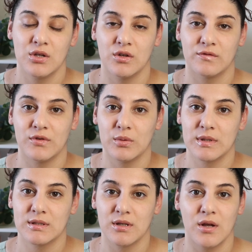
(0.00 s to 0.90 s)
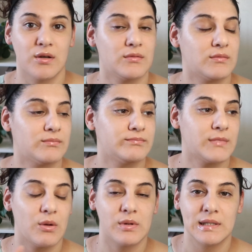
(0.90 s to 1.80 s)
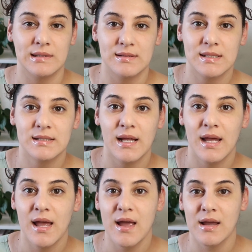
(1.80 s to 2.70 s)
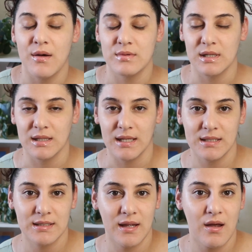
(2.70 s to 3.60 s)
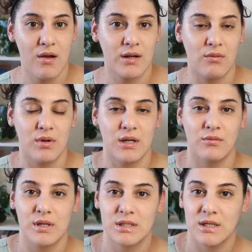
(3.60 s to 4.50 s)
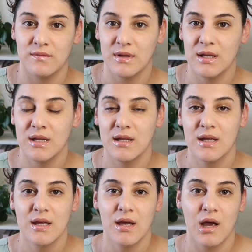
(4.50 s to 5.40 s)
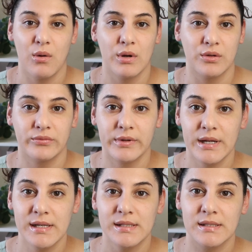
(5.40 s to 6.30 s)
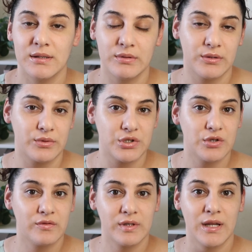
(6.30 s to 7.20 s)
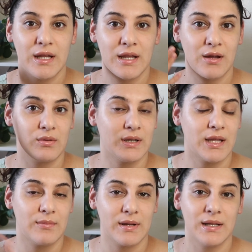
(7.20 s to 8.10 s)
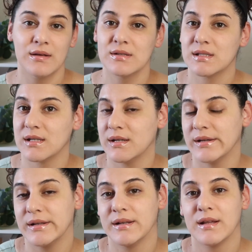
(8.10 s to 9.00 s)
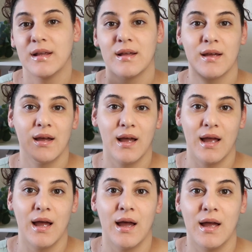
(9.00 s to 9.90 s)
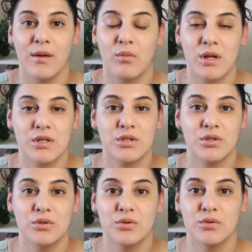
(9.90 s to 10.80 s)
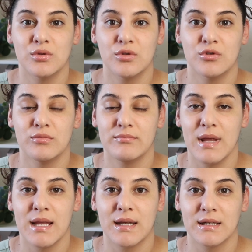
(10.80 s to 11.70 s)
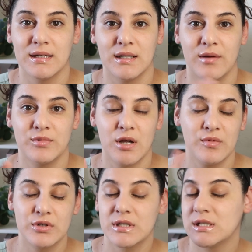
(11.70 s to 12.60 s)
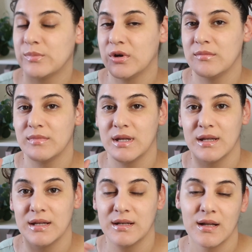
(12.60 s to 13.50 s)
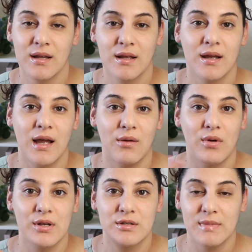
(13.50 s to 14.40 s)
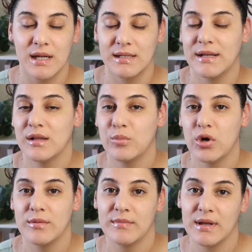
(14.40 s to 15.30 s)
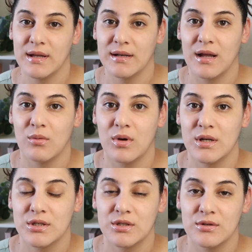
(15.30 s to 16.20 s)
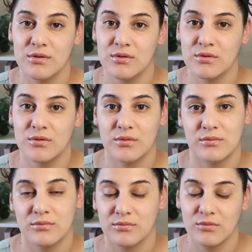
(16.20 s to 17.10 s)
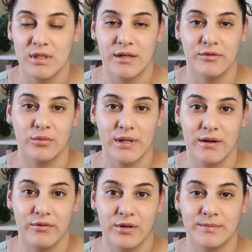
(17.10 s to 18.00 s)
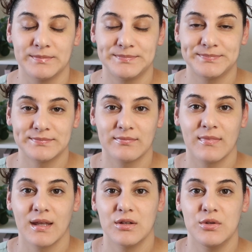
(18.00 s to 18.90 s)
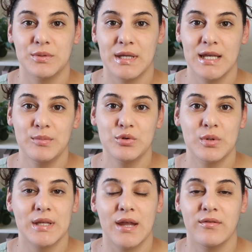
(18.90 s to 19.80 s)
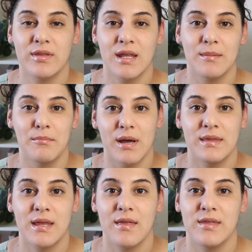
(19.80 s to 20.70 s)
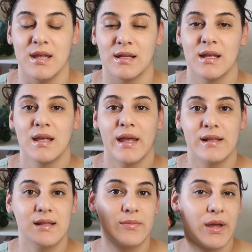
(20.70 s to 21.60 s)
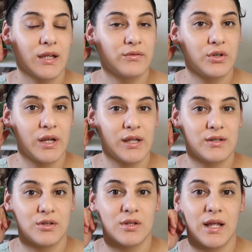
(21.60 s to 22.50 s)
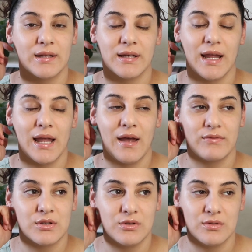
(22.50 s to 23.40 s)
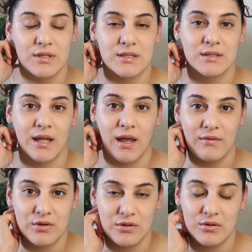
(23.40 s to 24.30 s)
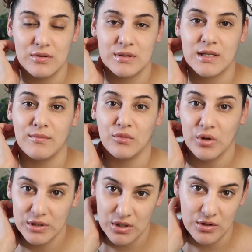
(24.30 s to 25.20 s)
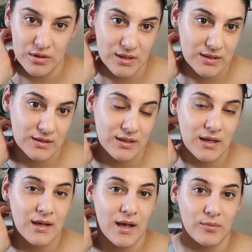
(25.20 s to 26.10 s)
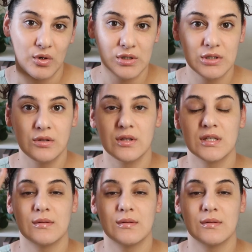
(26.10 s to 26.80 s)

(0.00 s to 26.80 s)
You're focused on, I want a little snack, I want to lay down, I want to watch TV, I want to rest, I want to rejuvenate, I want to get my nails done, I want to make an optometrist appointment, I want to make a nail appointment, I want to whatever. You keep doing everything but that thing, and in the back of your head you're like, I have to do this, I have to do this, I'm going to do this, I'm going to do this.